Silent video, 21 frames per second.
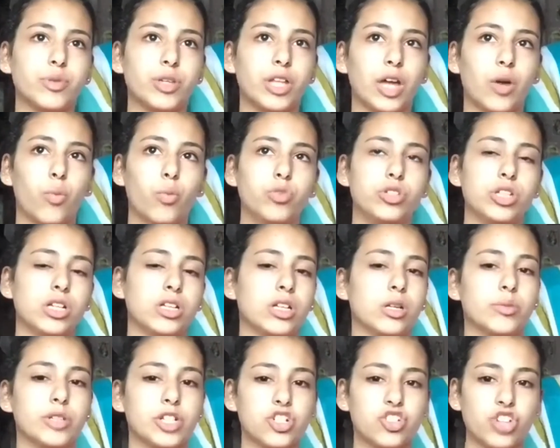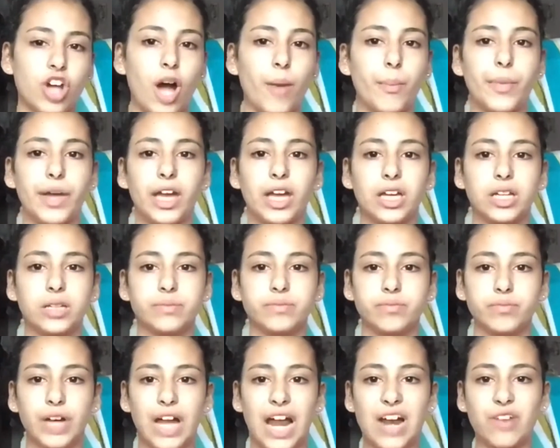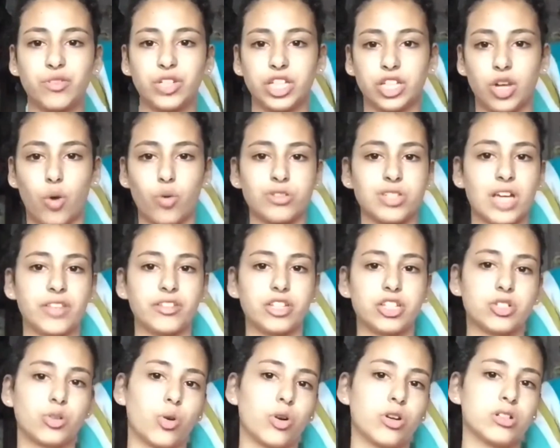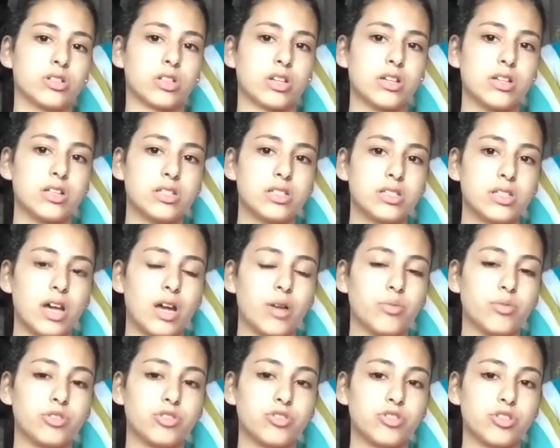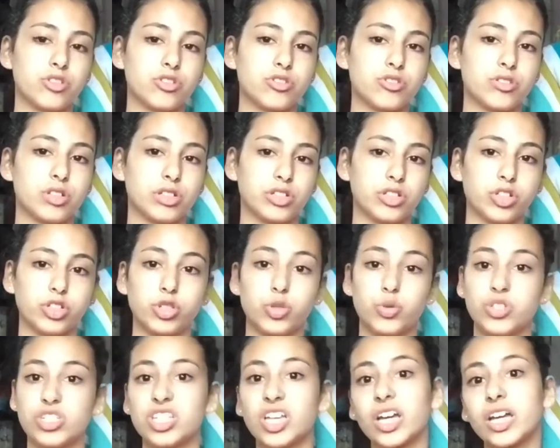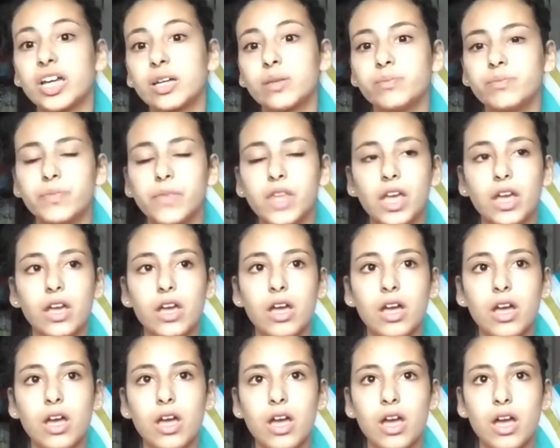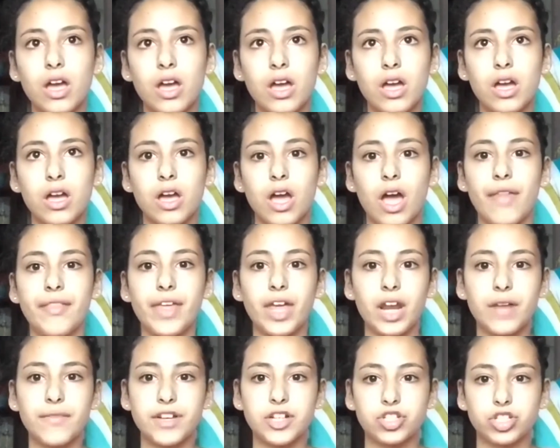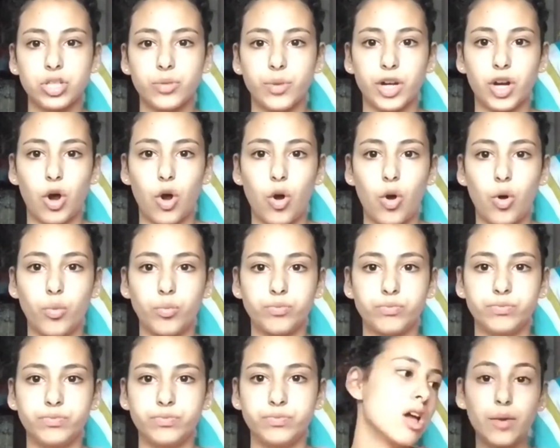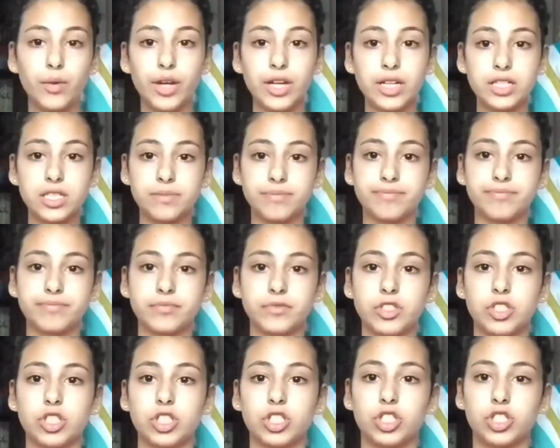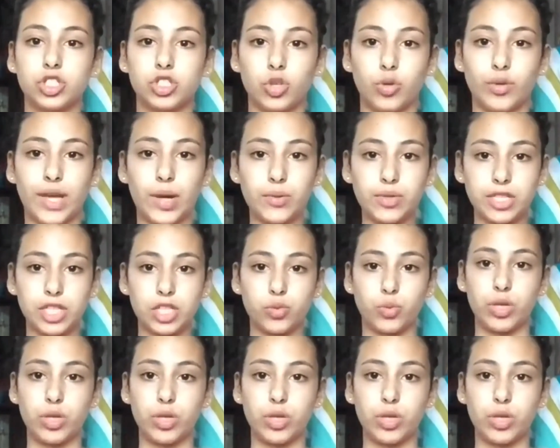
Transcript: we like did a little bit of shopping, but I didn't really go inside the stores because I was just a little too sick. And then I eventually went home. Anyways, so that was this